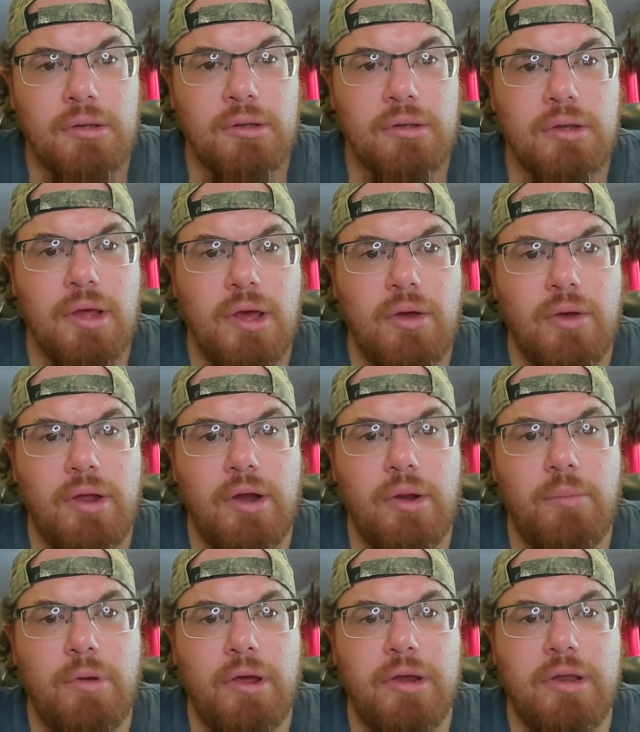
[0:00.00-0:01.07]
Now,
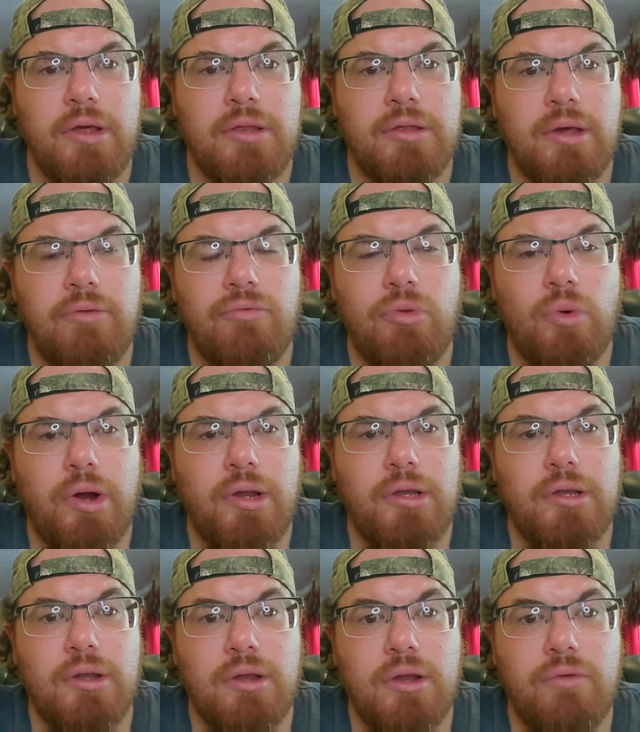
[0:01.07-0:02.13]
everybody does have the right
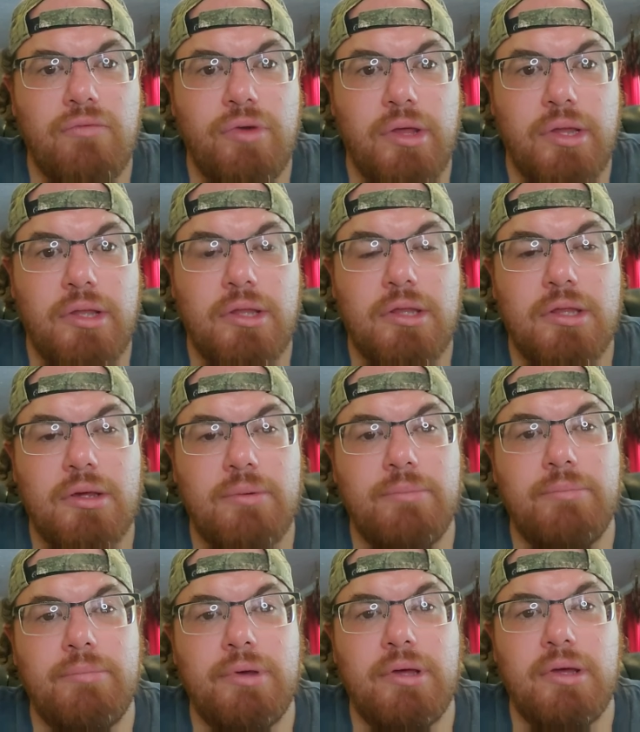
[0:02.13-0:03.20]
to defense,
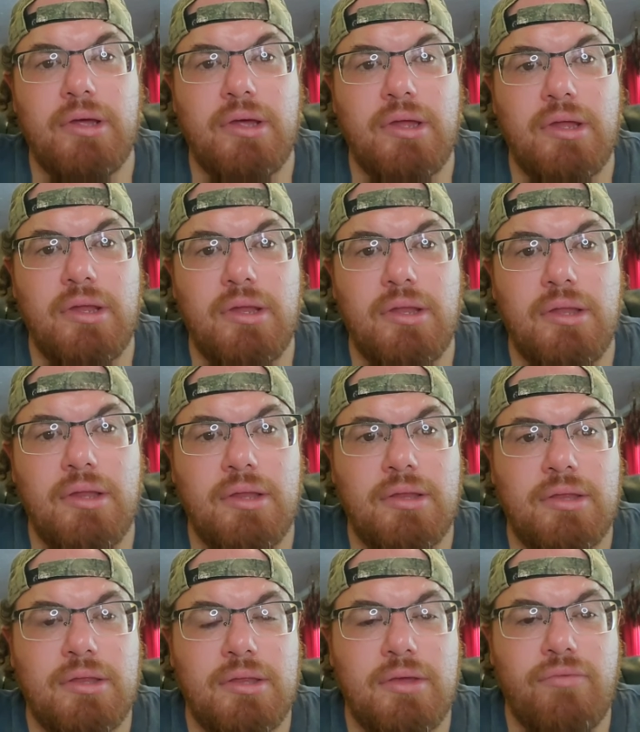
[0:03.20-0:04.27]
but
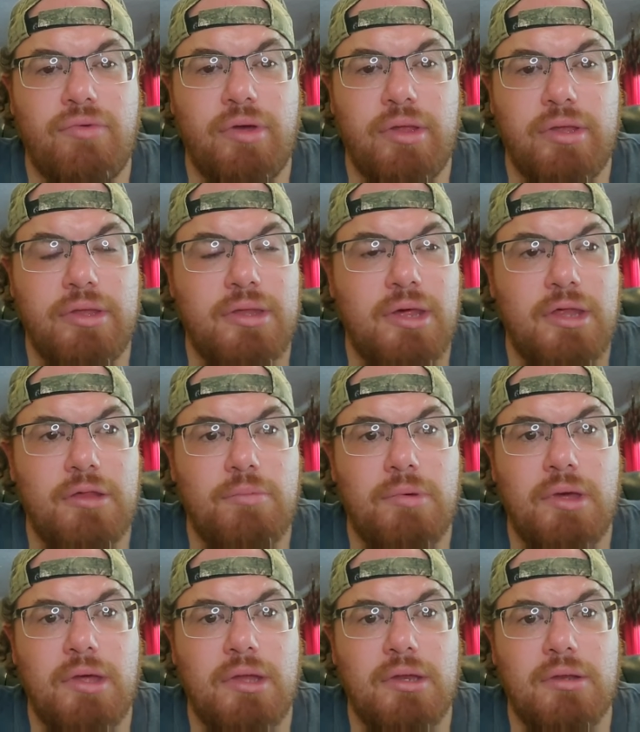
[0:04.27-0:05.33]
this defense has
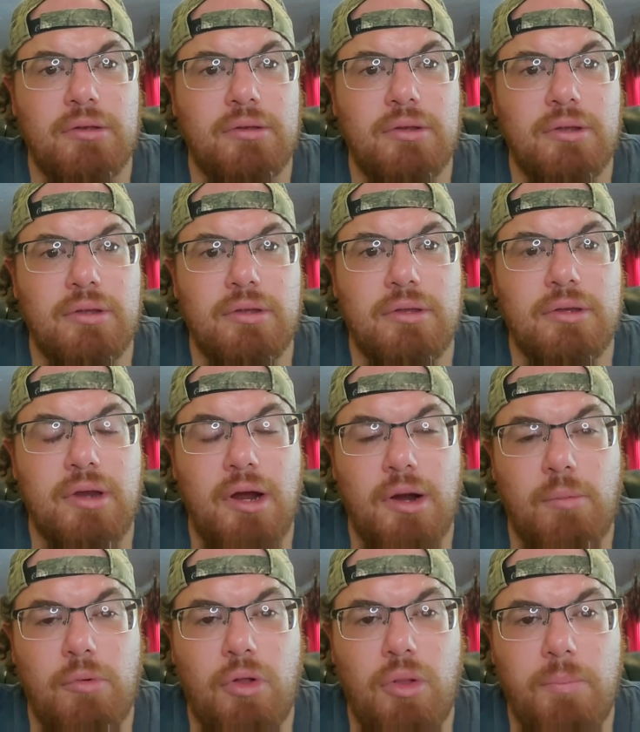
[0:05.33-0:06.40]
been just
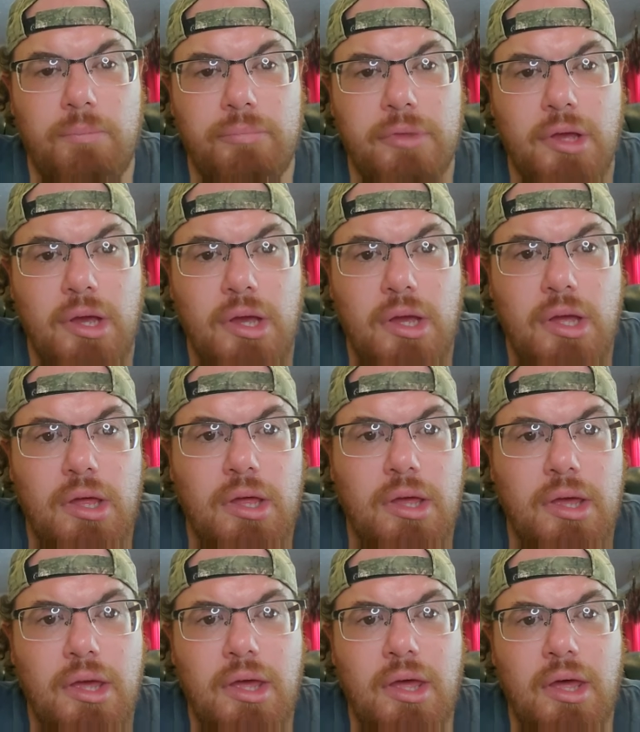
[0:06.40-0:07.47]
terrible.
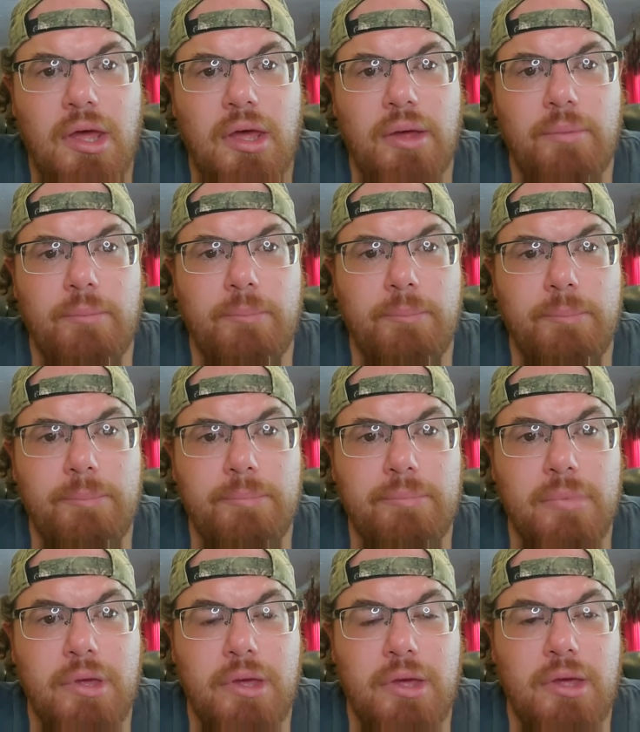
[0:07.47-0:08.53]

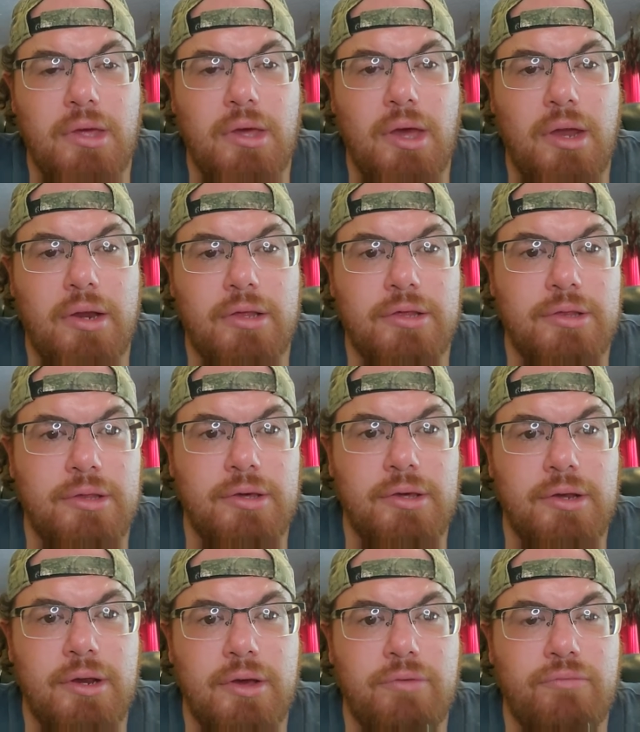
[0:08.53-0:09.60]
Me, honestly,
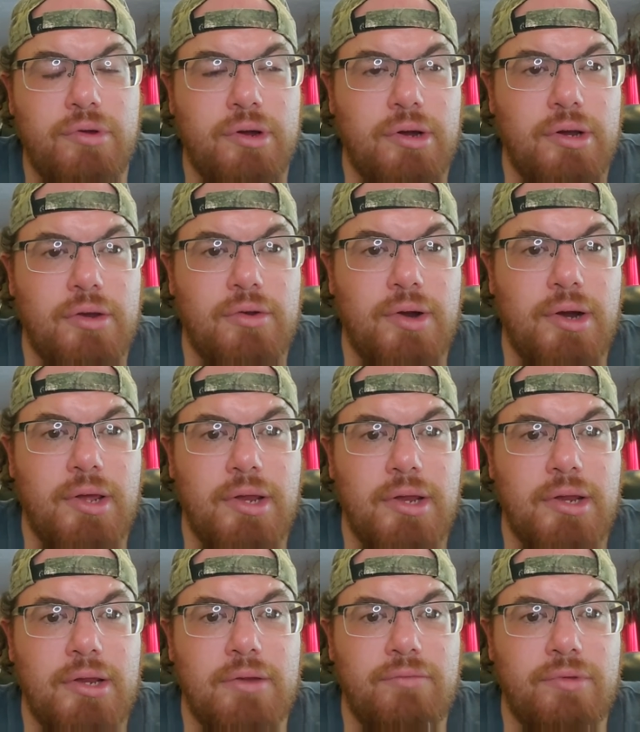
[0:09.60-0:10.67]
if you're going to try
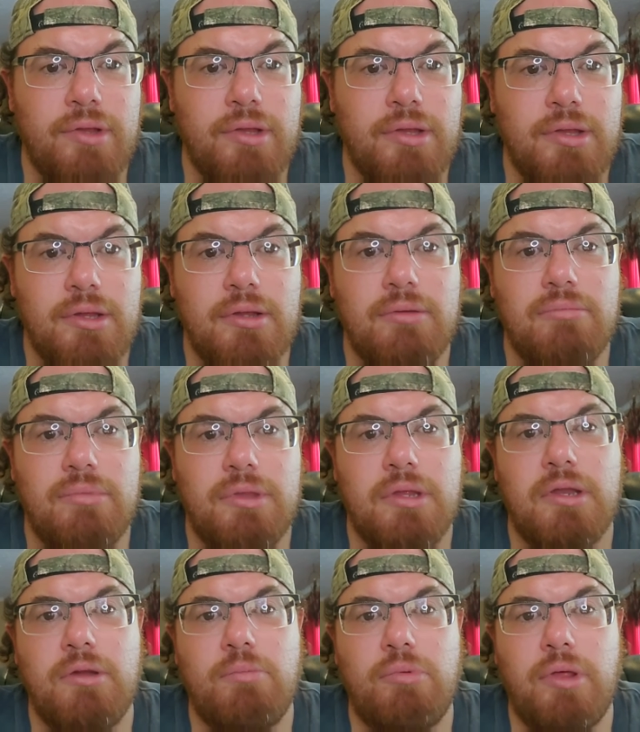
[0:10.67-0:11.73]
any defense, you
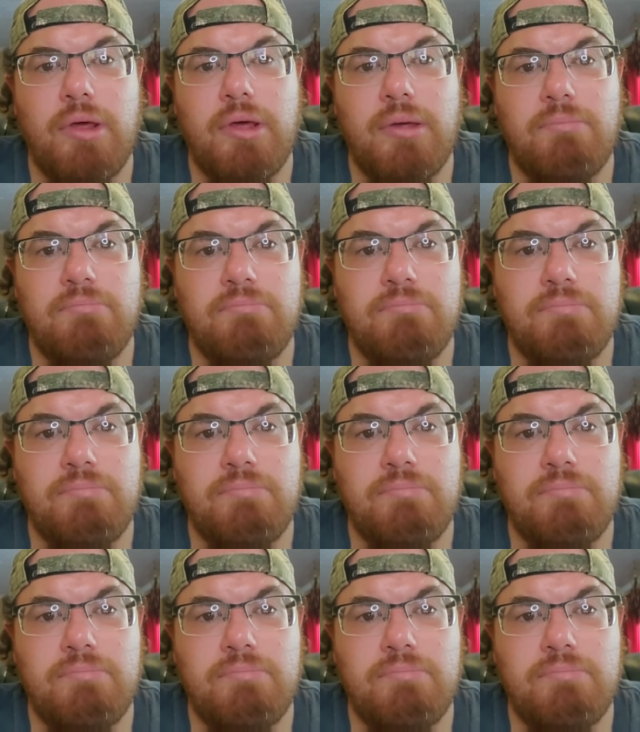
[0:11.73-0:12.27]
need to play,